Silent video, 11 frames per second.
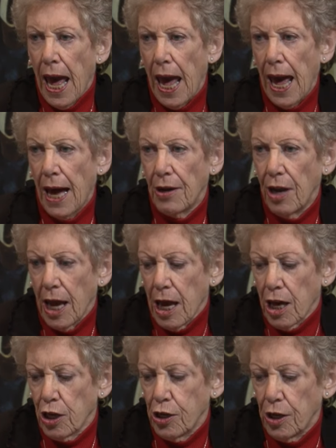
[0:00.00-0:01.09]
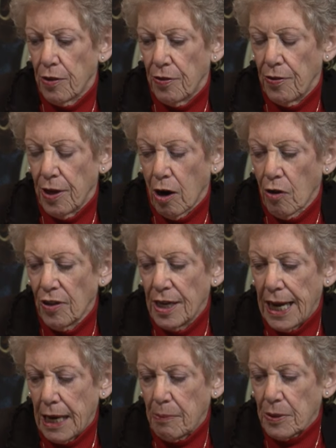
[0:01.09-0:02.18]
And there are the
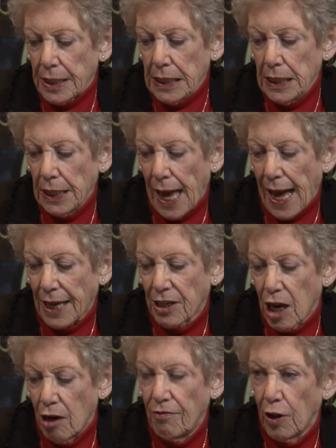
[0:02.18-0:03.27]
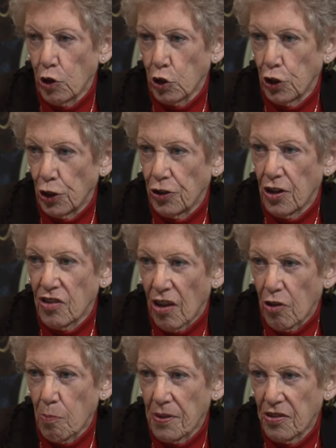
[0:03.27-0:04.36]
names in Latin of other churches,
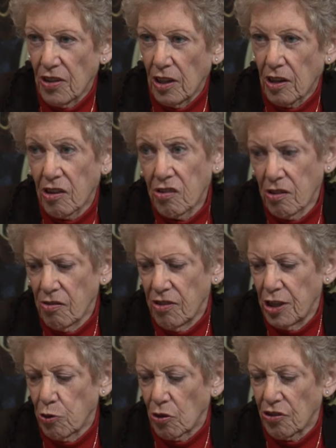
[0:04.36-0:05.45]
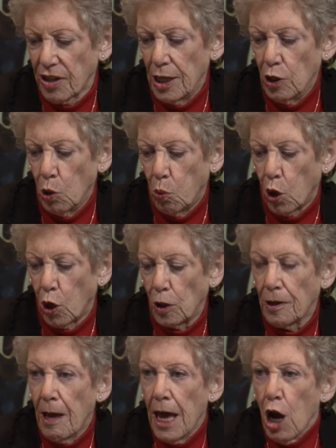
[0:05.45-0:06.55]
other basilicas, cathedrals in the hmm.
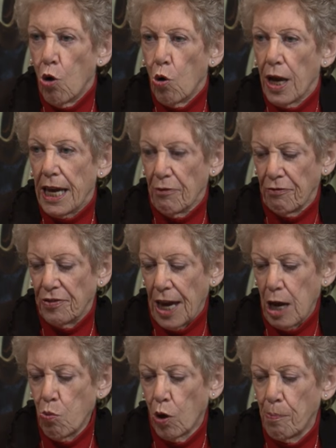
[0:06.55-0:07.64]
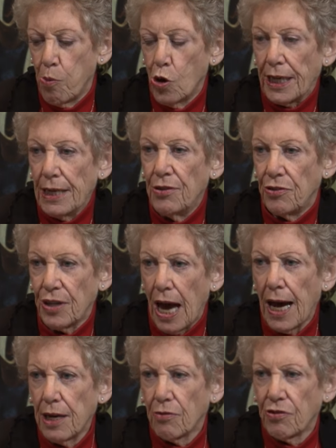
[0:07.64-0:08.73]
world, if they were put
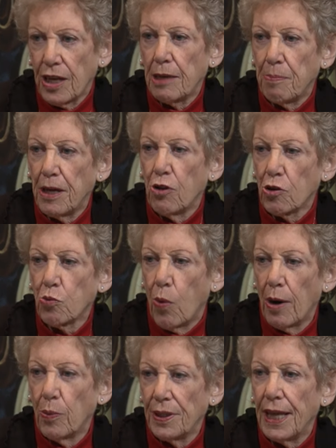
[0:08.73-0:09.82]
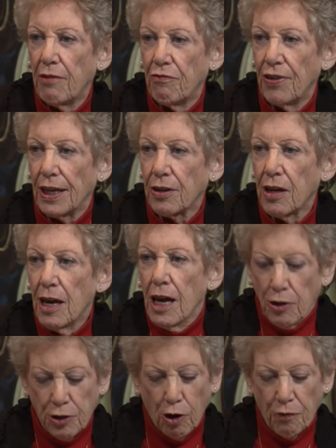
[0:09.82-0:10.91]
inside of St. Peter's, where would they fit?
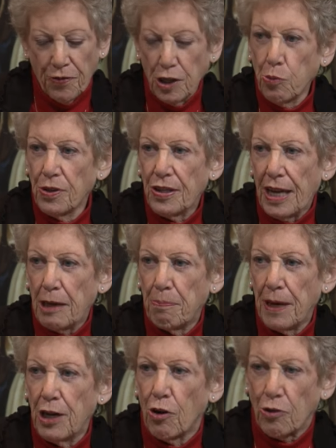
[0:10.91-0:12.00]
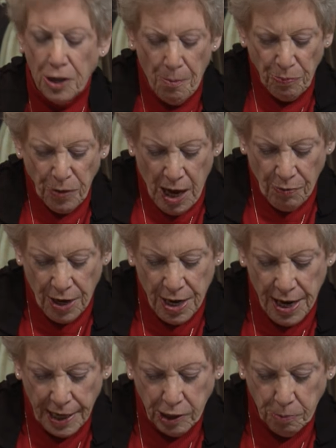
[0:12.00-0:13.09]
So if this was St. Peter's, the
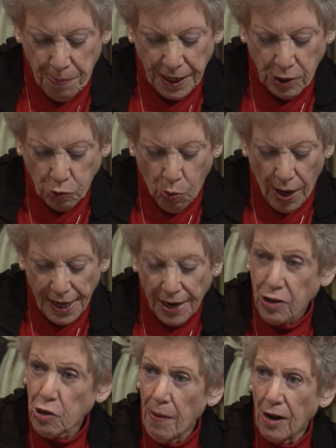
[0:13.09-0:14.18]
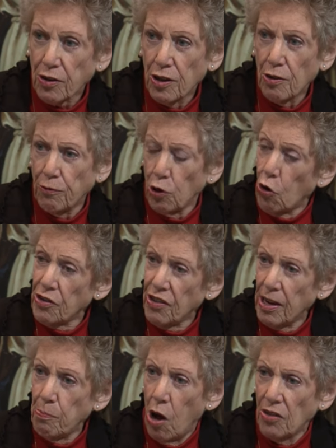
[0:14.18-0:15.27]
next biggest one, and it's marked in the floor, is
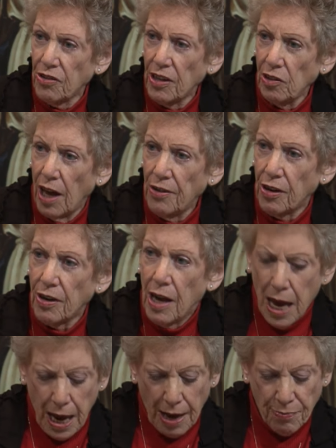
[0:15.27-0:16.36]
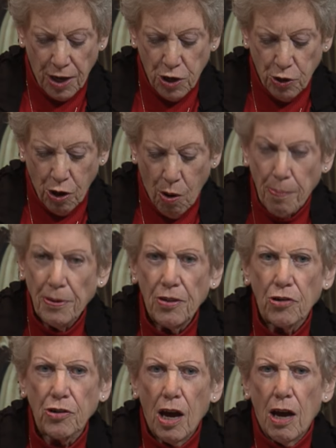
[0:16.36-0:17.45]
St. Paul's in London. And then you go up, and
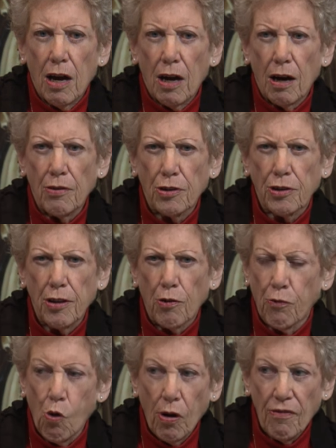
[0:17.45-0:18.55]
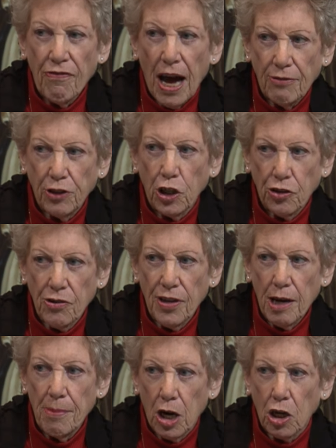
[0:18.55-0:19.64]
there's, there's either four or five churches
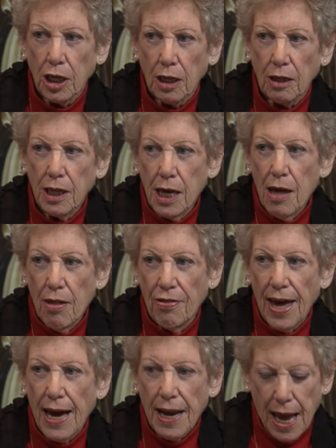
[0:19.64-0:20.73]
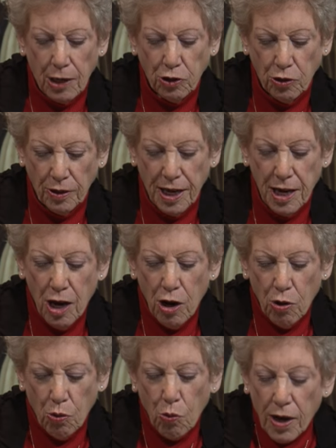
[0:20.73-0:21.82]
in America that actually,
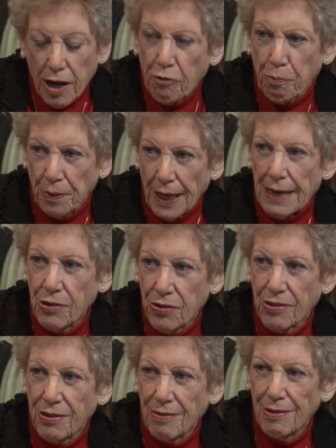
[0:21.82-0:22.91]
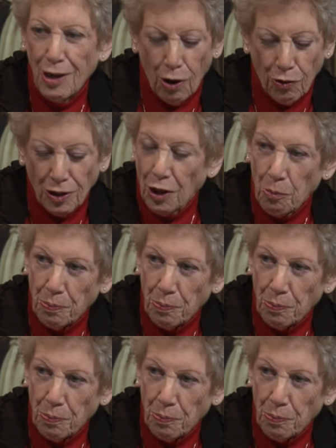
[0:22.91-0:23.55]
if placed, you know, the little